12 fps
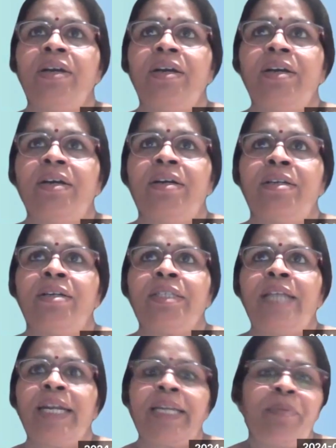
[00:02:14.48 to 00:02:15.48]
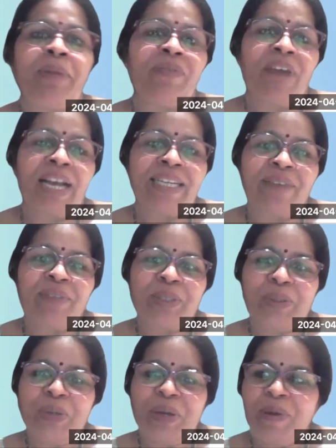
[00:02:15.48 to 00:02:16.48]
That time, in fact, I
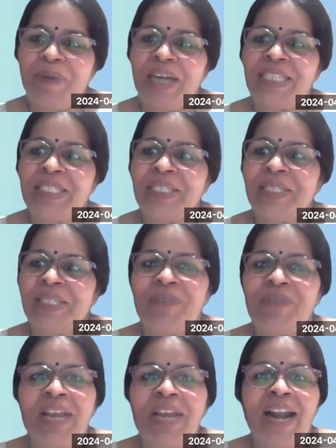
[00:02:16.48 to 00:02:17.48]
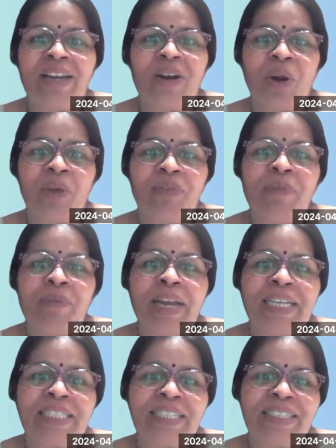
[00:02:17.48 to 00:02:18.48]
was doing my master's and we had a lot of
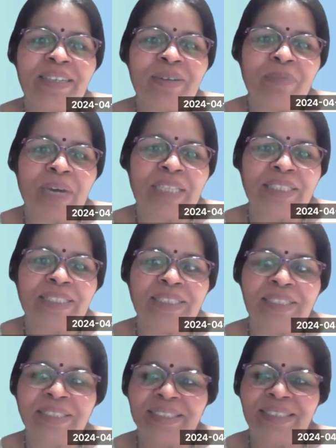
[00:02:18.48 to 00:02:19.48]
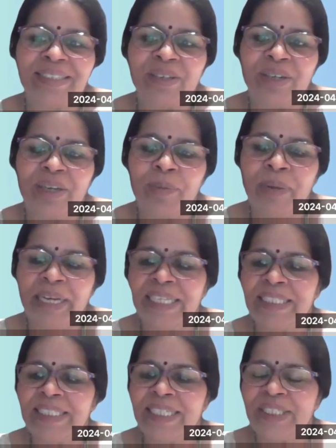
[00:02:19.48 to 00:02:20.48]
debates in the master's
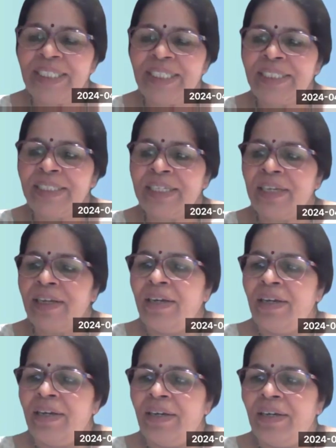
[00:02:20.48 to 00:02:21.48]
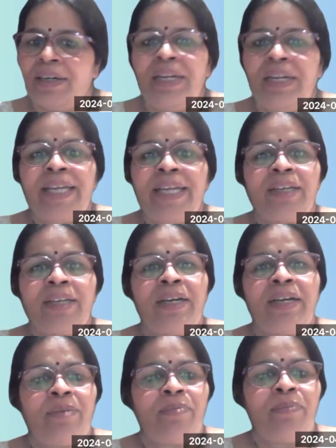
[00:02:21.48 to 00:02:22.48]
debating sessions,
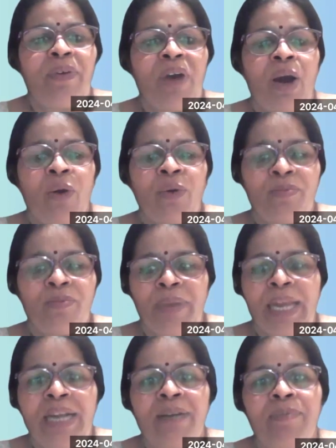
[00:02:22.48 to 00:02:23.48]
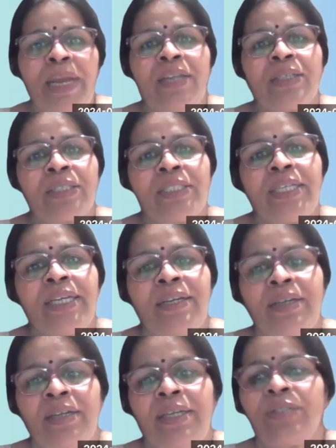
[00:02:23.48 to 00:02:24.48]
how male
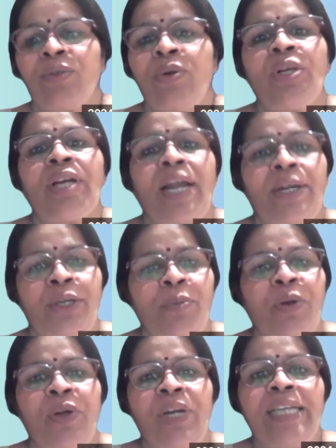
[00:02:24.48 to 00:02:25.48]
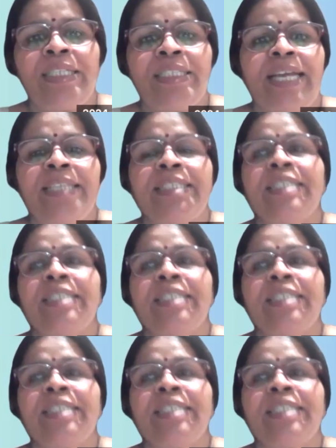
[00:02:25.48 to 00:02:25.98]
nursing is going to contribute and change